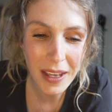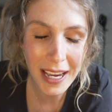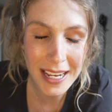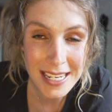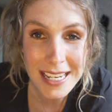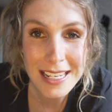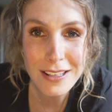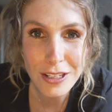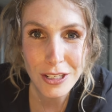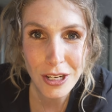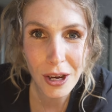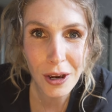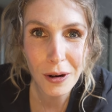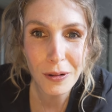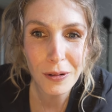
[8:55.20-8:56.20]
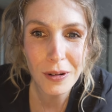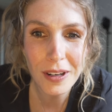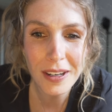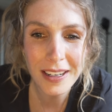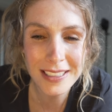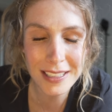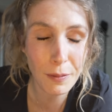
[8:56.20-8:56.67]
I need to show,
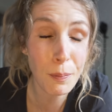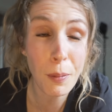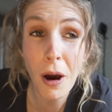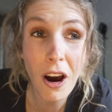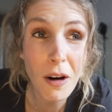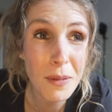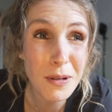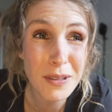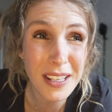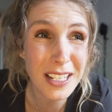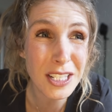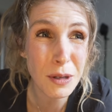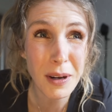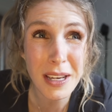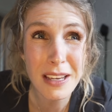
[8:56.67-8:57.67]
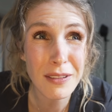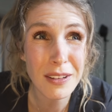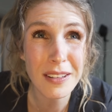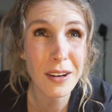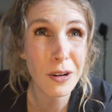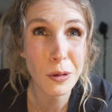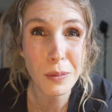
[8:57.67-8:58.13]
because part of me was like, do I
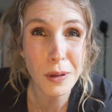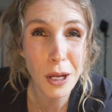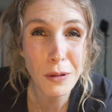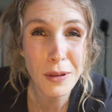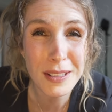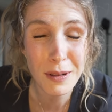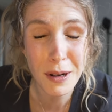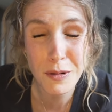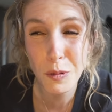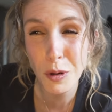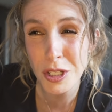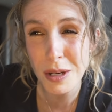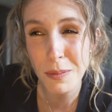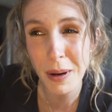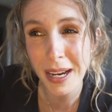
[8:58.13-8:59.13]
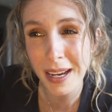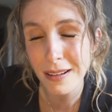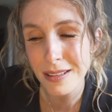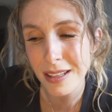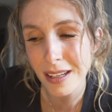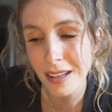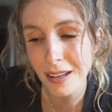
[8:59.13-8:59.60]
even upload this? When I was watching it back, I
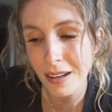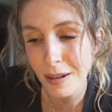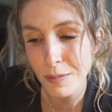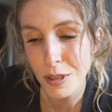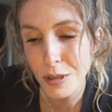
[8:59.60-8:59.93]
was like, God, I'm